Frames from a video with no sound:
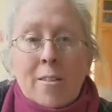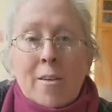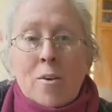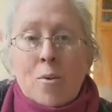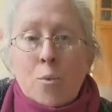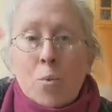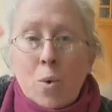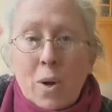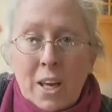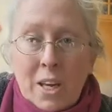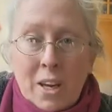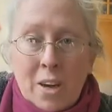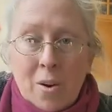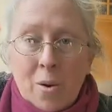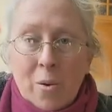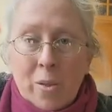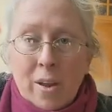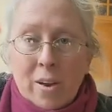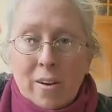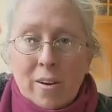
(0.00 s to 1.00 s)
that we
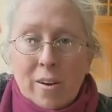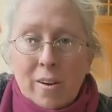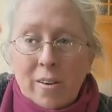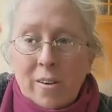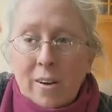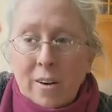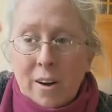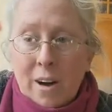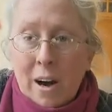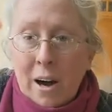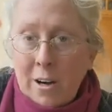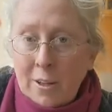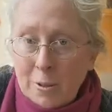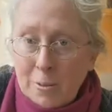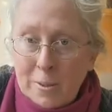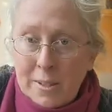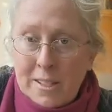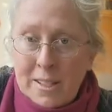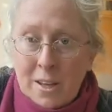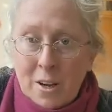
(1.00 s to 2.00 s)
know they're
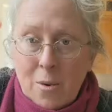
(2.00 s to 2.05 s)
100%